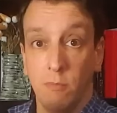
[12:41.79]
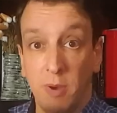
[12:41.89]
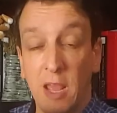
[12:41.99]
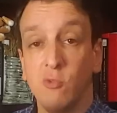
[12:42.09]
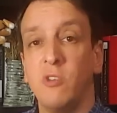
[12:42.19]

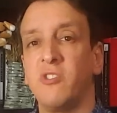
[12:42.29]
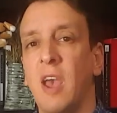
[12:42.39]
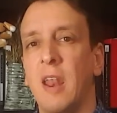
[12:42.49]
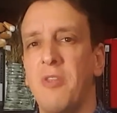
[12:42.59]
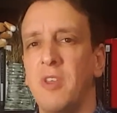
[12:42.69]
But as we
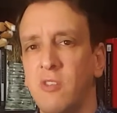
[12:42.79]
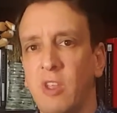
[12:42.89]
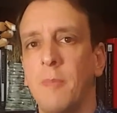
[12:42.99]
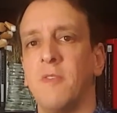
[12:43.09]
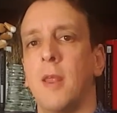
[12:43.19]
said, I think this
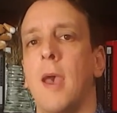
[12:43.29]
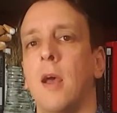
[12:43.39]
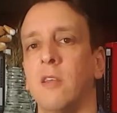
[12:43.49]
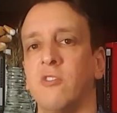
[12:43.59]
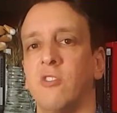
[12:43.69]
type of
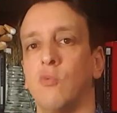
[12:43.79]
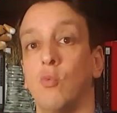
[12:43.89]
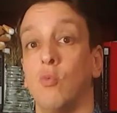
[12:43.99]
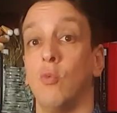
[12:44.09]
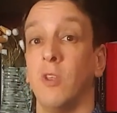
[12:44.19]
analysis
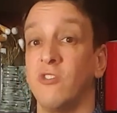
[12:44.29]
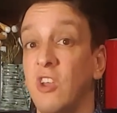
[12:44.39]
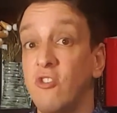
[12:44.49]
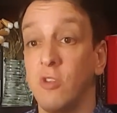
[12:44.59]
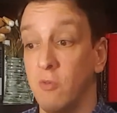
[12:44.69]
will
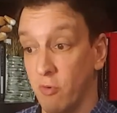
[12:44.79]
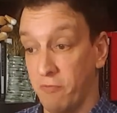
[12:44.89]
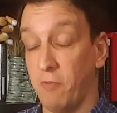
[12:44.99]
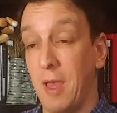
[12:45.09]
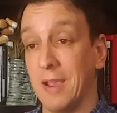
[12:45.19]
essentially
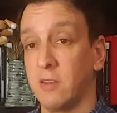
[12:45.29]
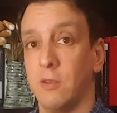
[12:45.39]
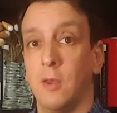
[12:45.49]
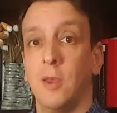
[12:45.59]
reflect